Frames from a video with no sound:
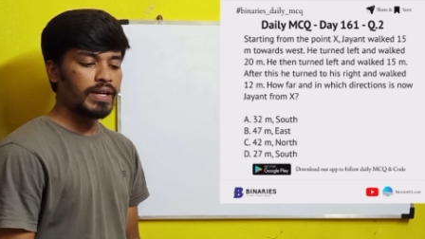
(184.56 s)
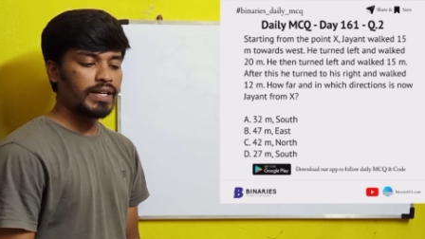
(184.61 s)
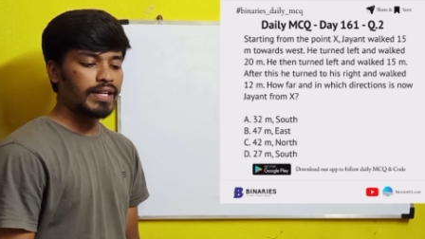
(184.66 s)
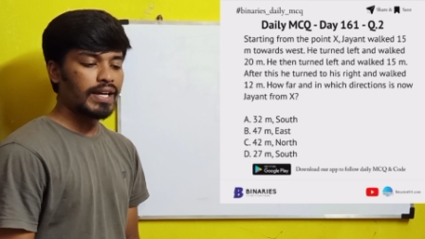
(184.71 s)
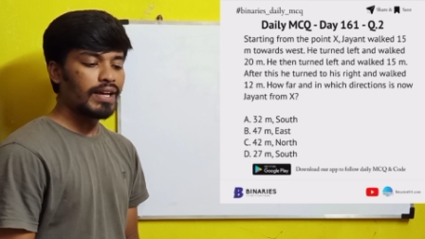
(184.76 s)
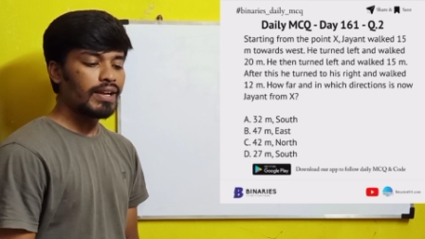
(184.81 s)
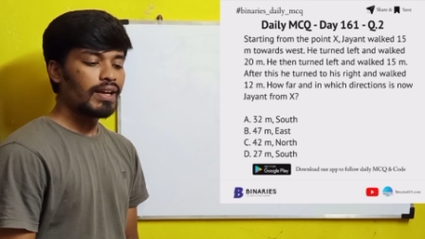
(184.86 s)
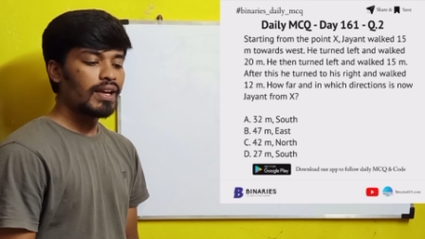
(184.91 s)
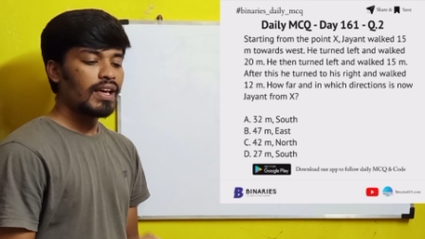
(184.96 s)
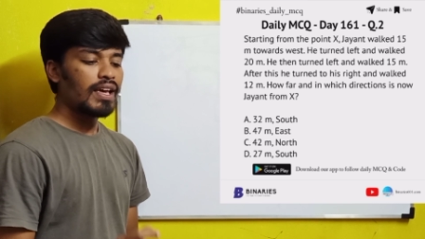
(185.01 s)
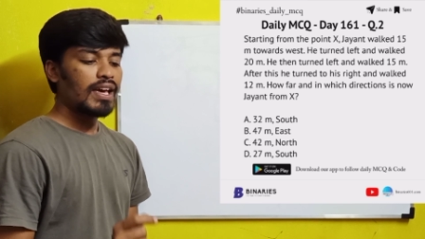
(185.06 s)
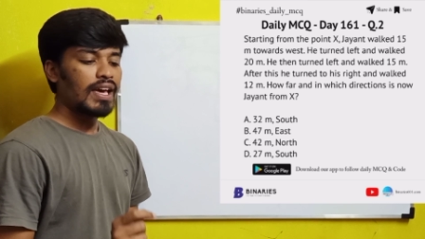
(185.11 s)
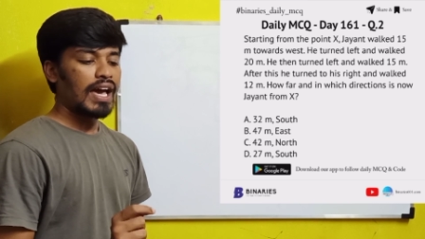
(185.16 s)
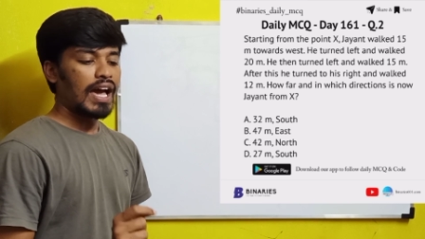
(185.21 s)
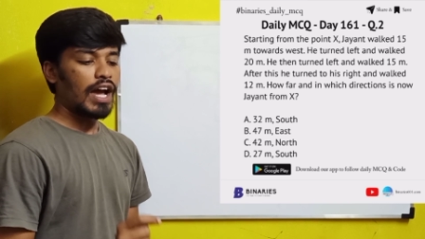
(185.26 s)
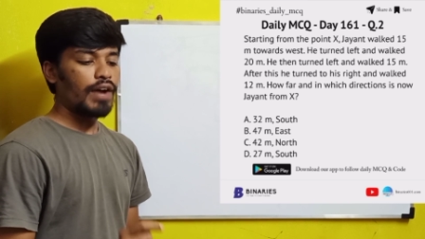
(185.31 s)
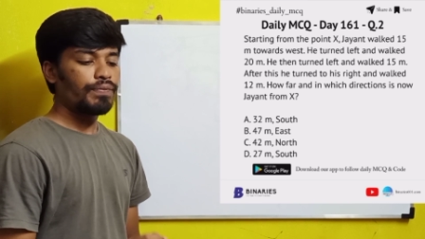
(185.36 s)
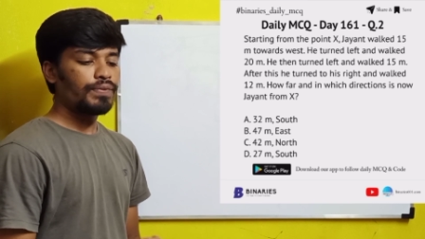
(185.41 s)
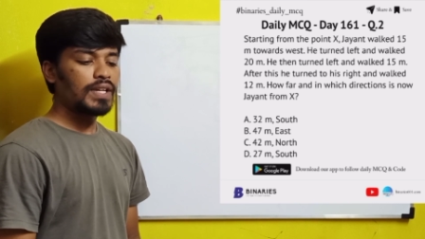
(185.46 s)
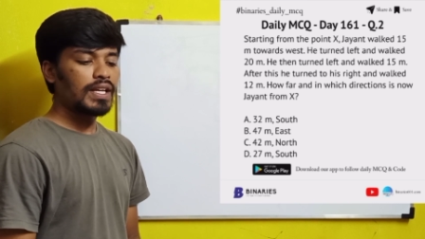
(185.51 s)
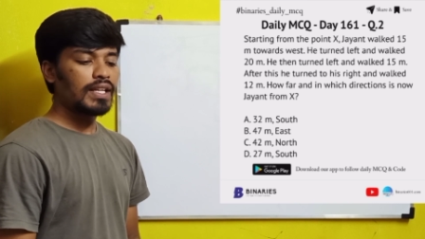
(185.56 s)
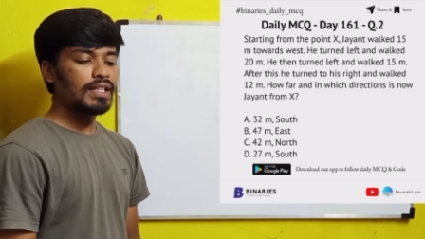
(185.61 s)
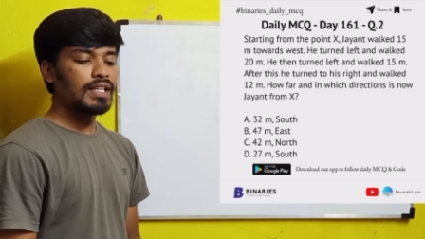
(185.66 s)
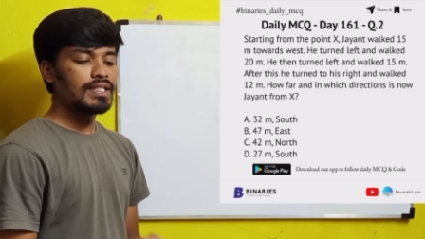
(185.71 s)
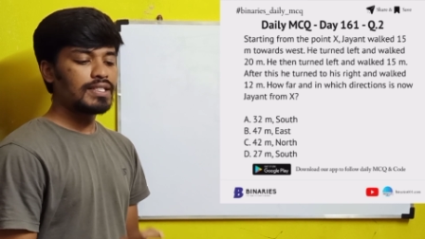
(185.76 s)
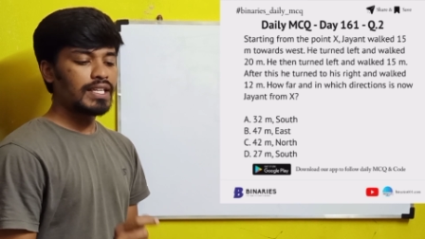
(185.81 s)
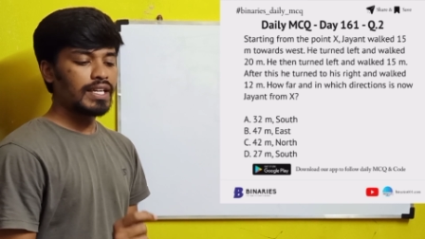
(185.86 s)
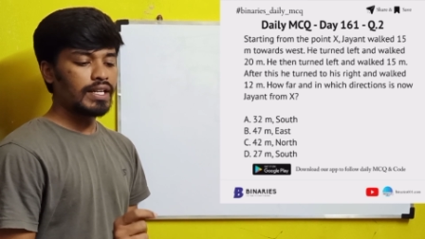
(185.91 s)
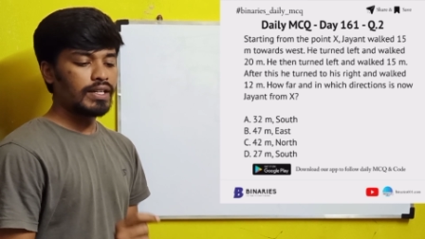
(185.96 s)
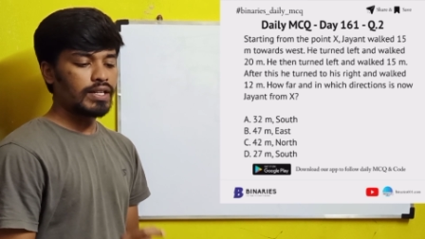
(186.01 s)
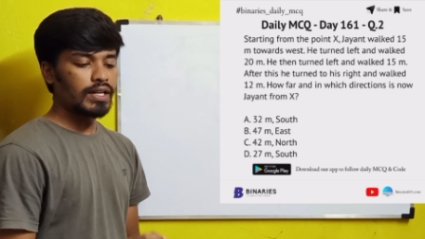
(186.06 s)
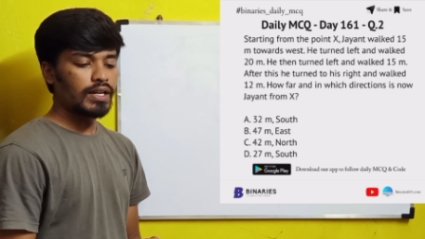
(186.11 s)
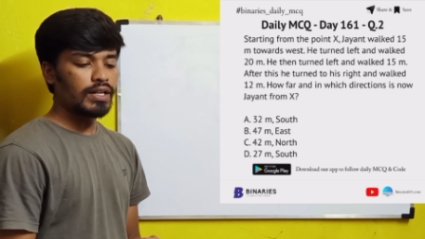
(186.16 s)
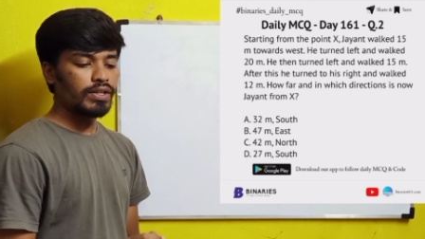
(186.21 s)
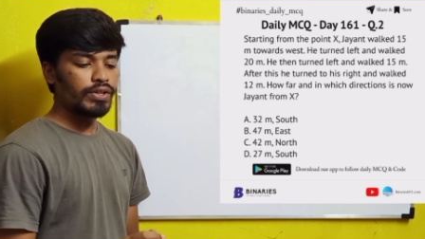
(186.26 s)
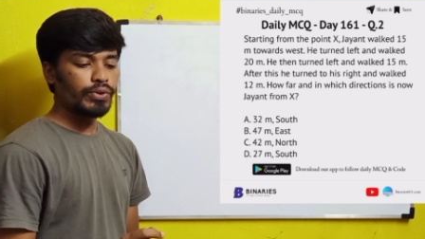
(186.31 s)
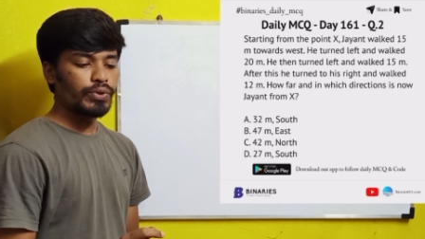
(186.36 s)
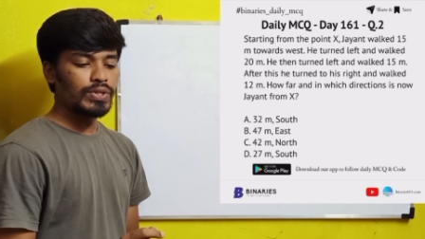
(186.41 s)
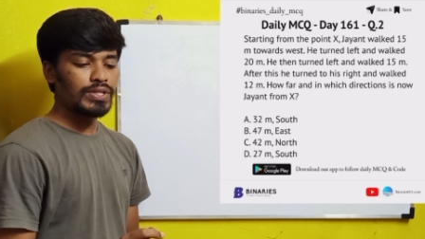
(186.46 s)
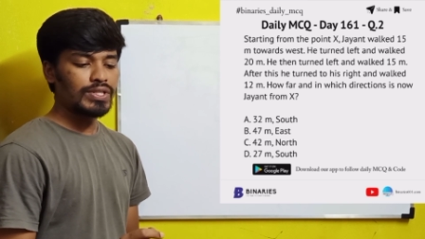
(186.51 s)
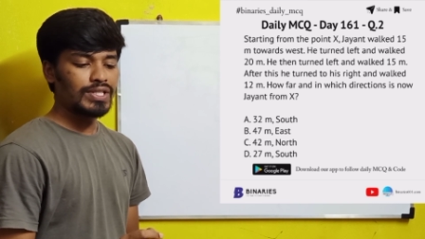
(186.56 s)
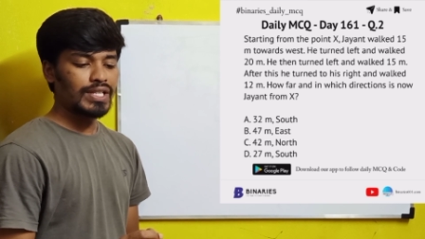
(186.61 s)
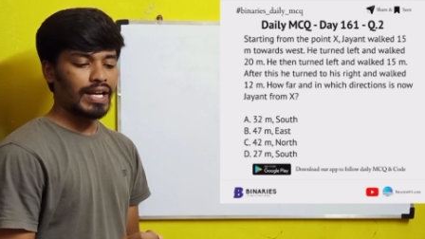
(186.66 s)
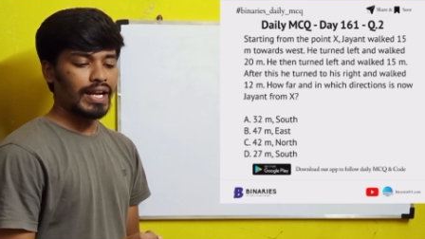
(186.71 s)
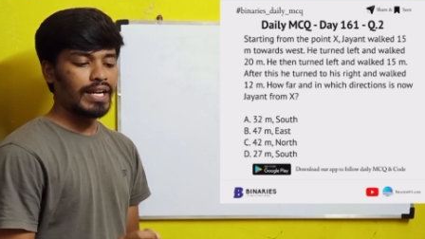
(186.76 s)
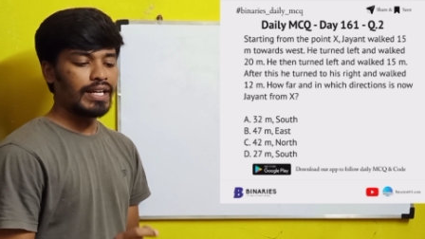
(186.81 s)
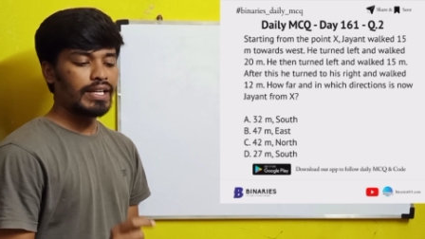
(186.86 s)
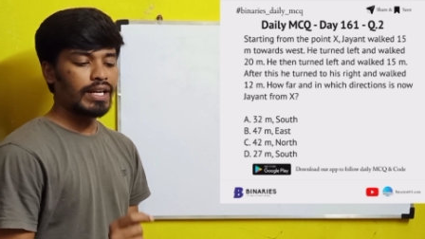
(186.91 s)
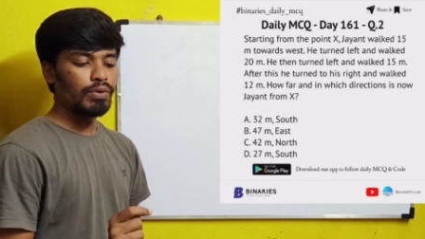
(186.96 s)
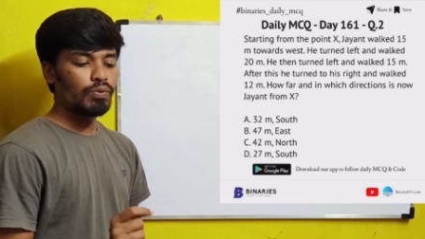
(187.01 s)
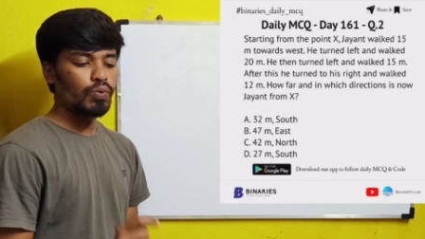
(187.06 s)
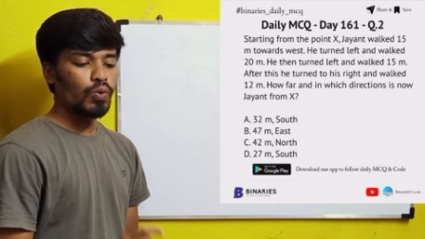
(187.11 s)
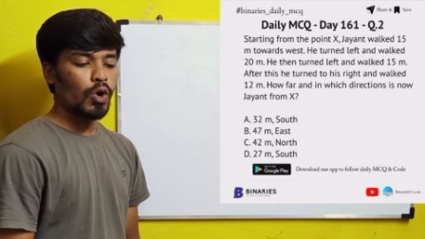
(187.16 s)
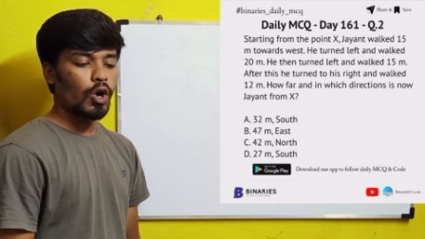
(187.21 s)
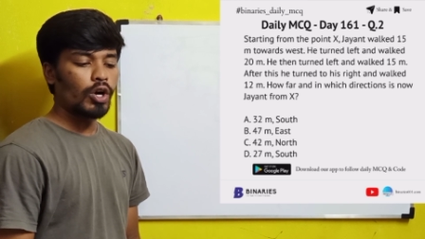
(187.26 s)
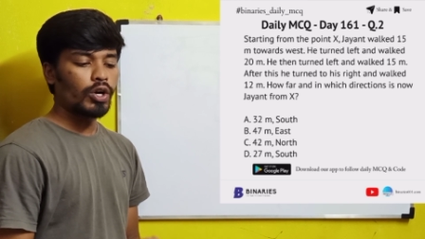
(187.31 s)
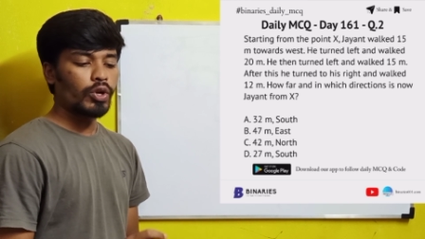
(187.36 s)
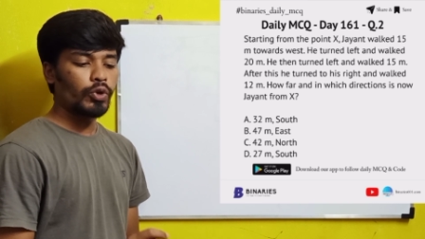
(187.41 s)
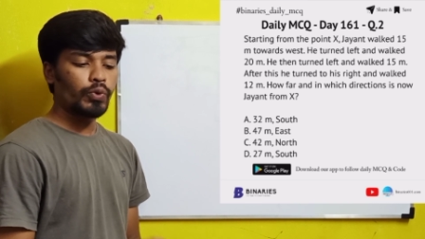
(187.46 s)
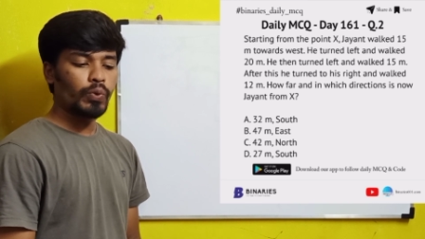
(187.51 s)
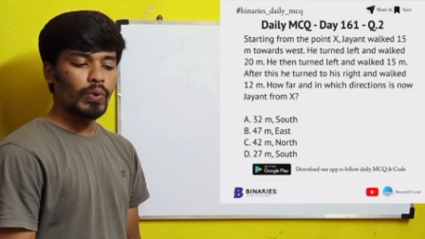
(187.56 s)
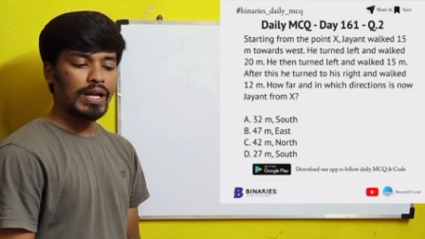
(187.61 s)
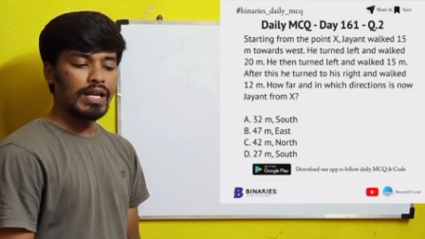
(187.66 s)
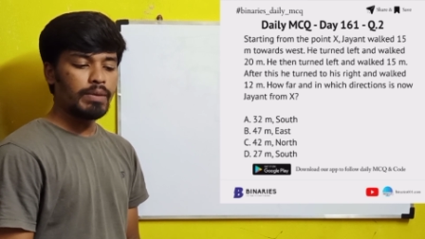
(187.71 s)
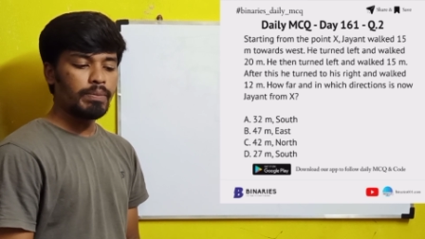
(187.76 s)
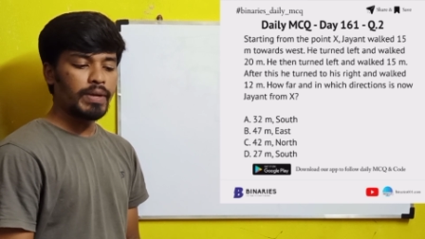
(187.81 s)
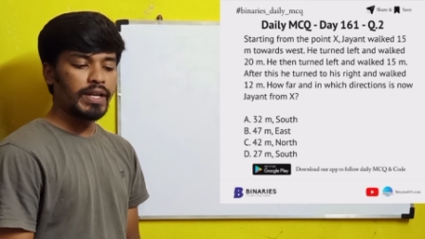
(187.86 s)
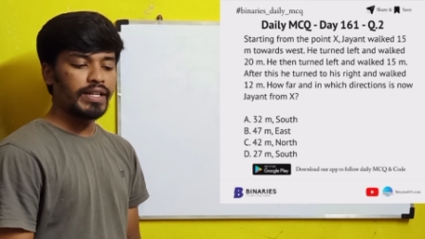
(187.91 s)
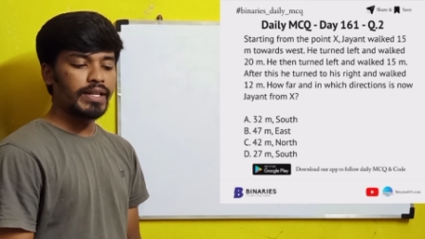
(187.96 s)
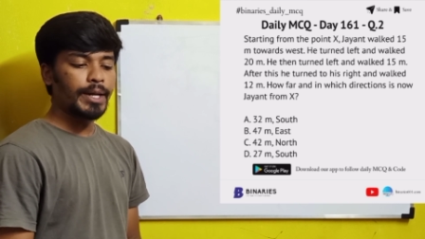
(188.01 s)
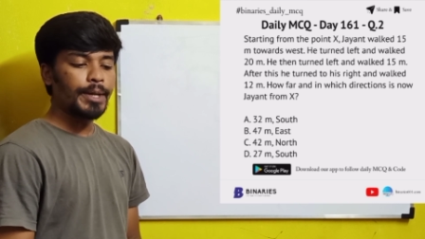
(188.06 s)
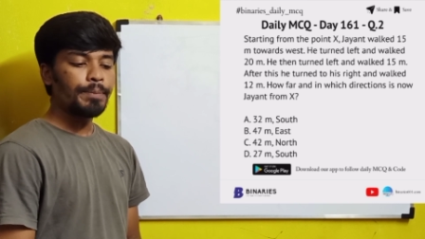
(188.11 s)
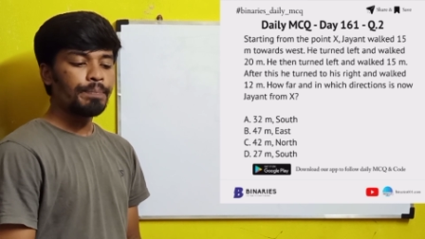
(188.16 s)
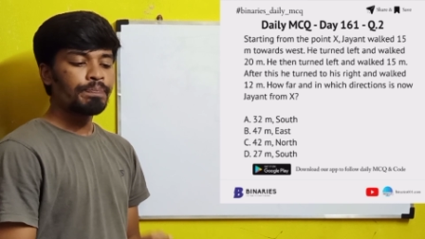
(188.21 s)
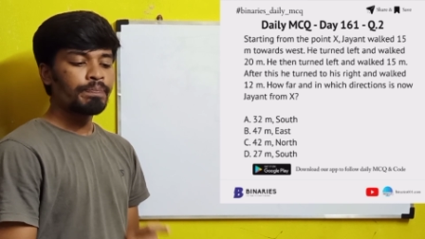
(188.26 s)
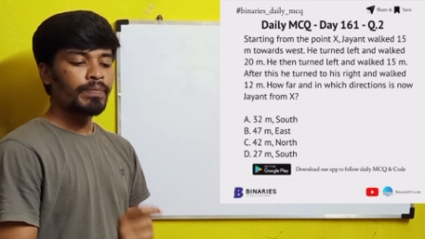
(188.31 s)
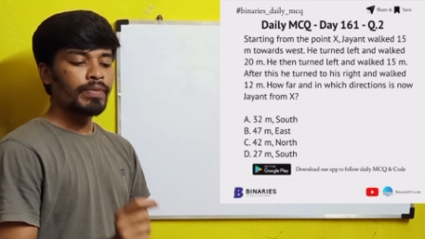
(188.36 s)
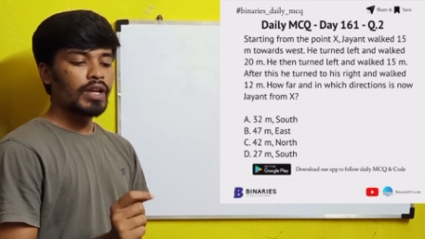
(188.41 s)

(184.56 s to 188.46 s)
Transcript: meter. After this he turned to his right and walked 12 meter.